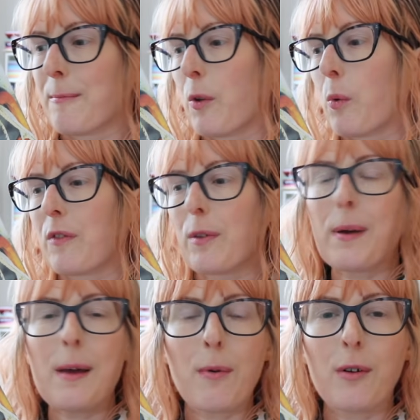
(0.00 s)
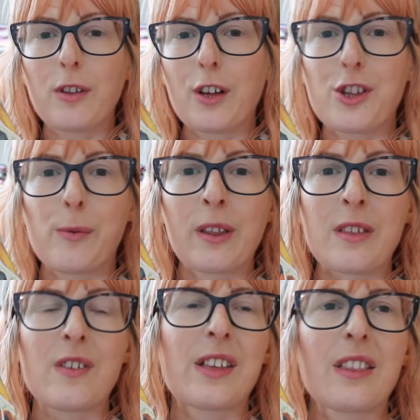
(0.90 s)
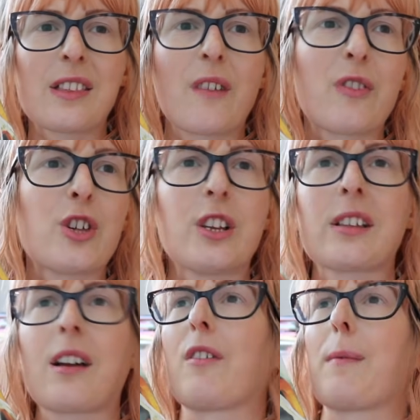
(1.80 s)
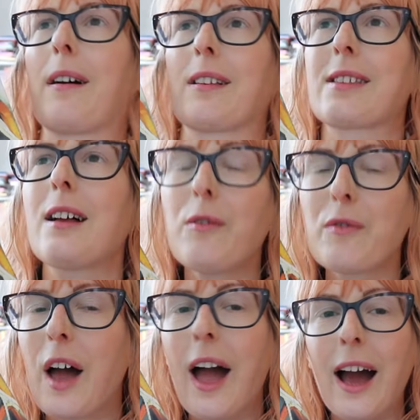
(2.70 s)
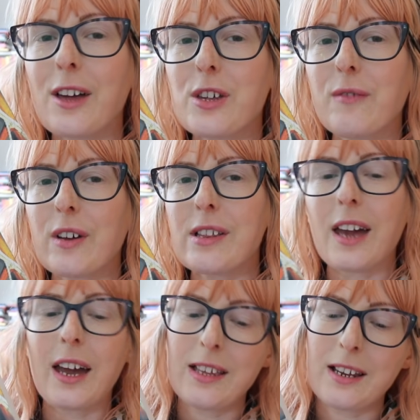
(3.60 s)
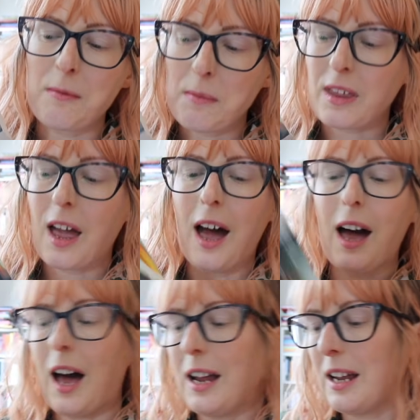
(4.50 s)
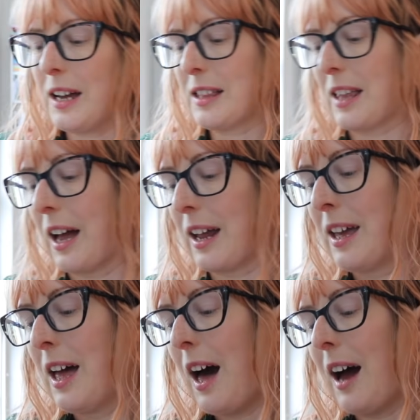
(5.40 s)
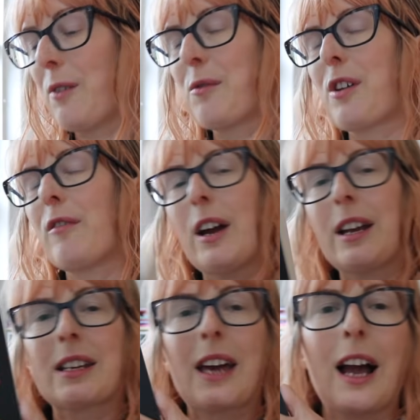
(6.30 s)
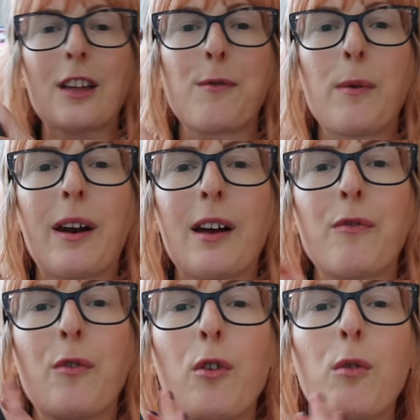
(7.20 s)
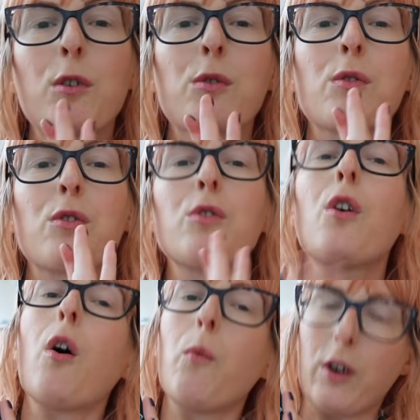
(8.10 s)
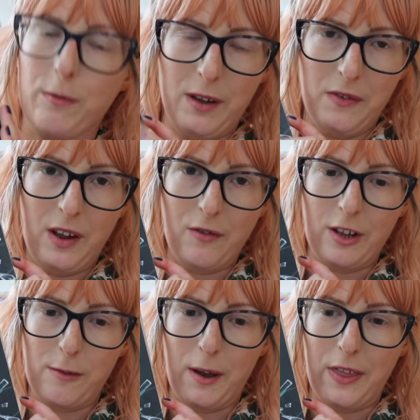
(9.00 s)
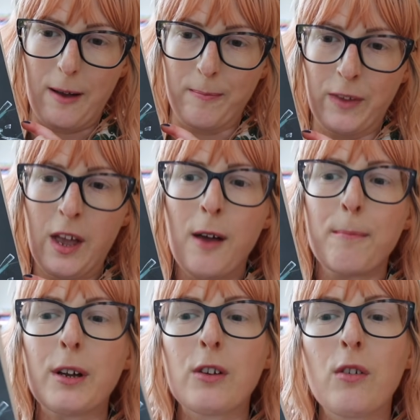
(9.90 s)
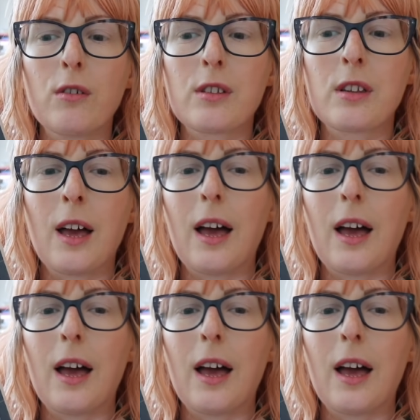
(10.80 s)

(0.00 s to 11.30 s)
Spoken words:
all of the people that she went to visit, the stuff that she discovered about herself as she investigated. I liked that. I also read Catch Me When I Fall, which was not one of my favourites by them, but not